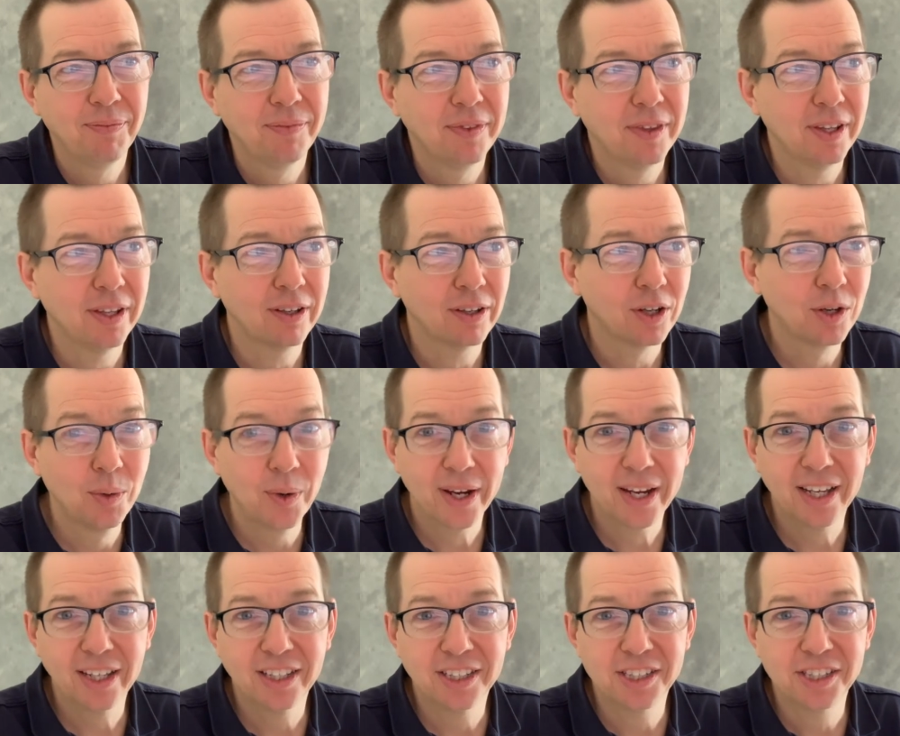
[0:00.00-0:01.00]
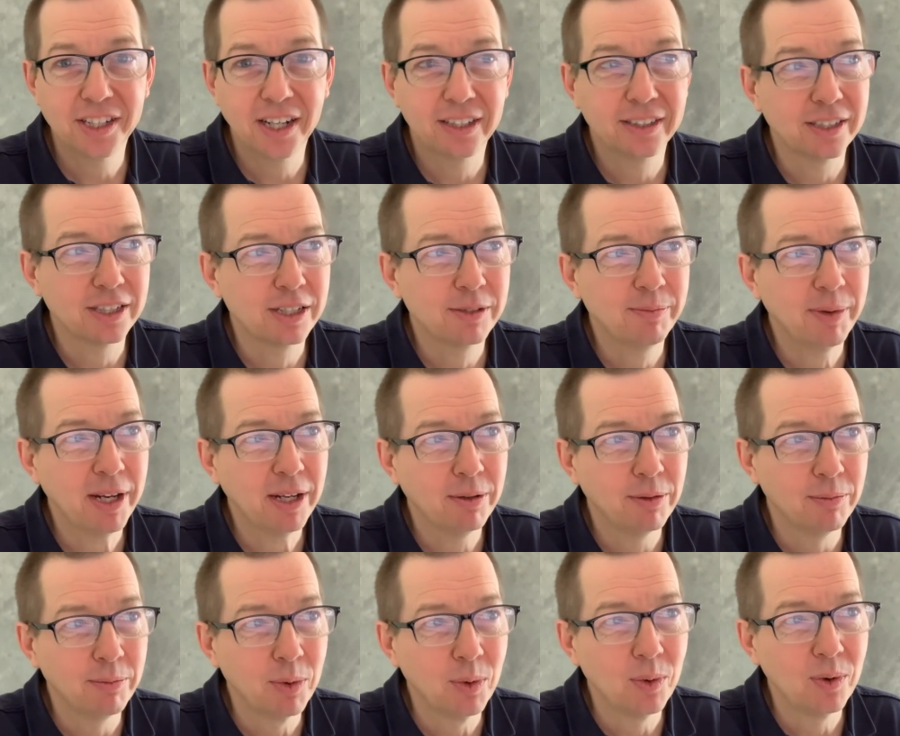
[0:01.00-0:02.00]
The quicker the shutter speed,
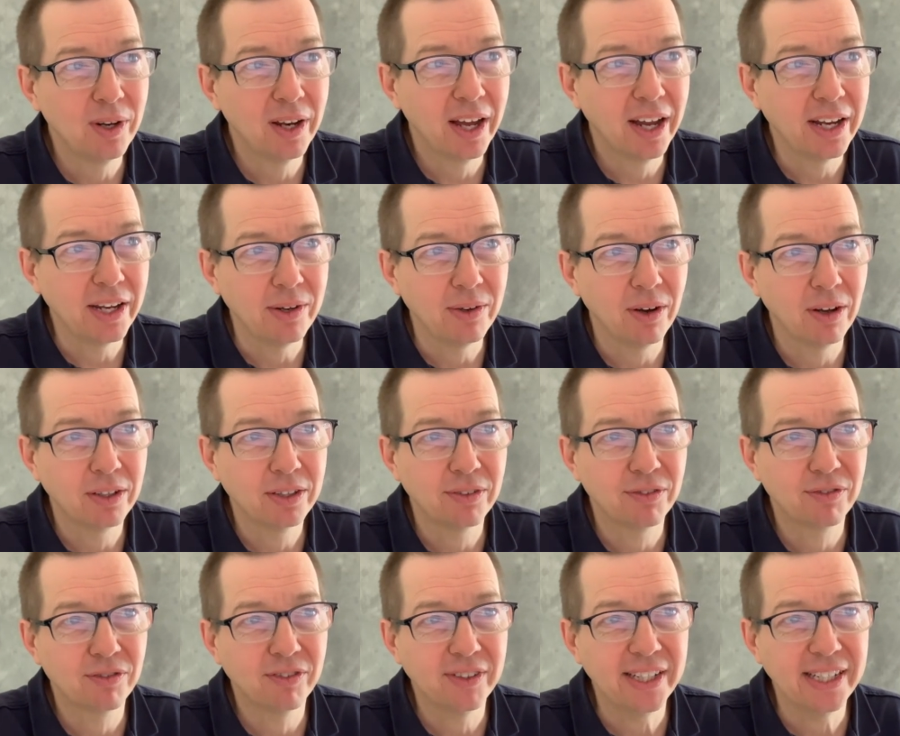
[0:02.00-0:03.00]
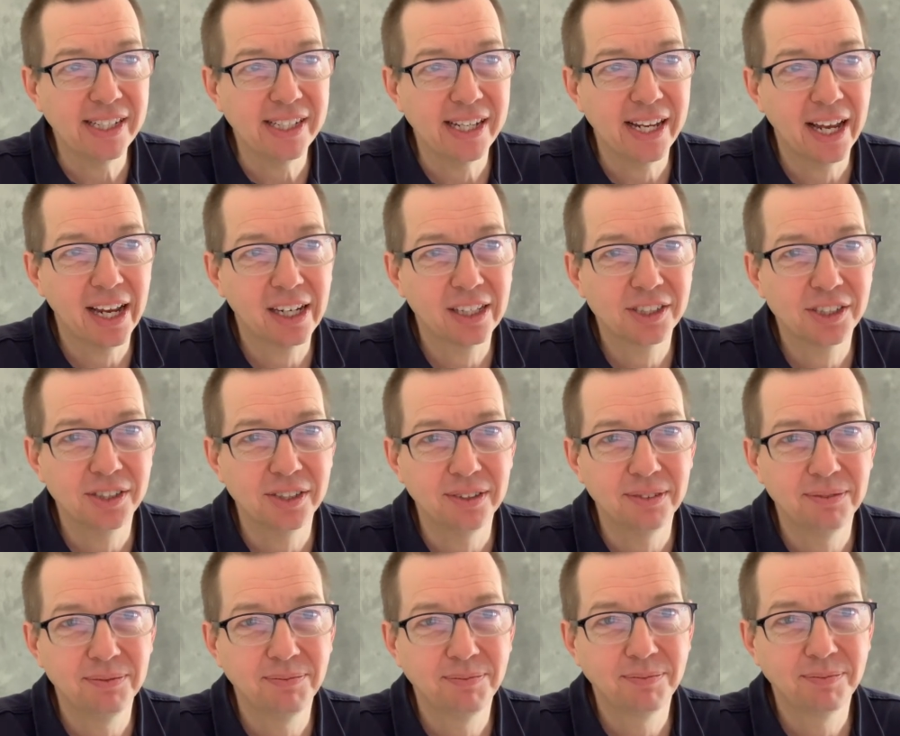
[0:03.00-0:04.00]
the more likely you are to freeze the
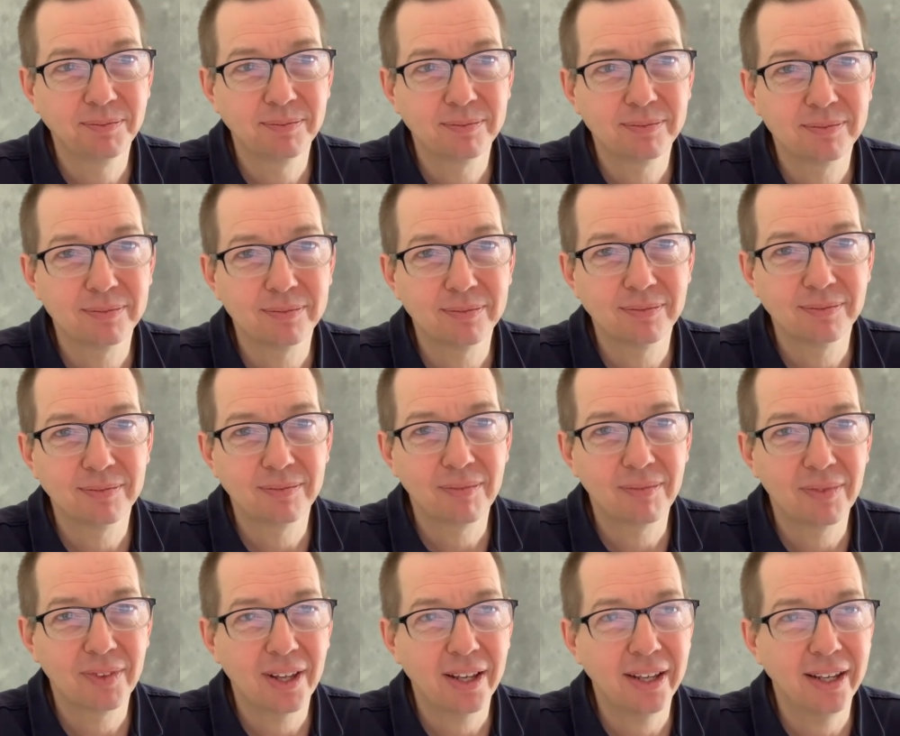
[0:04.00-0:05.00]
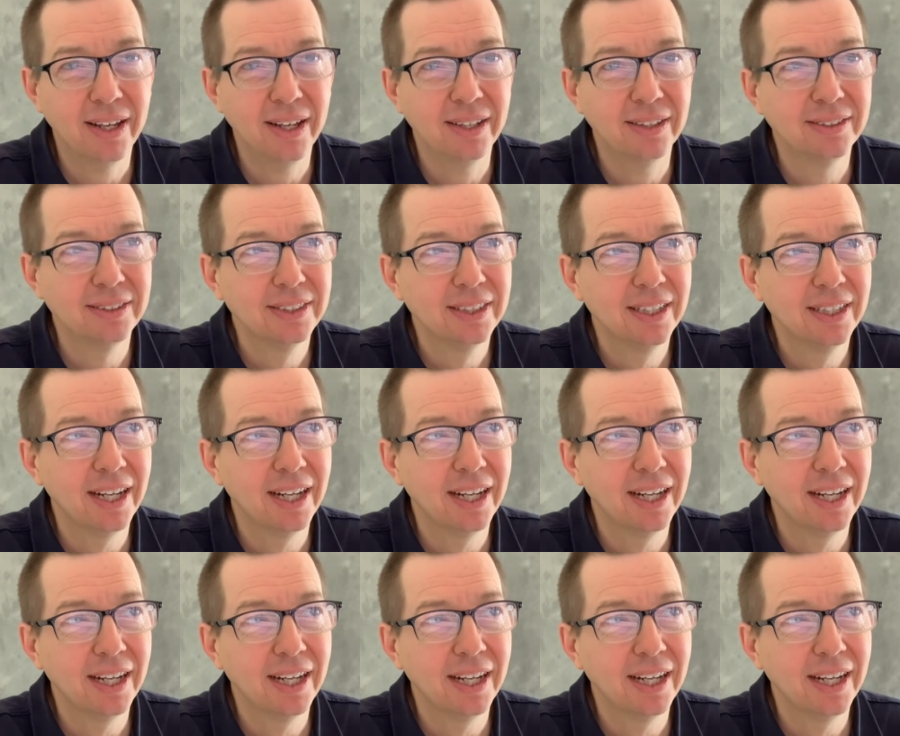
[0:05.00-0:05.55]
action here.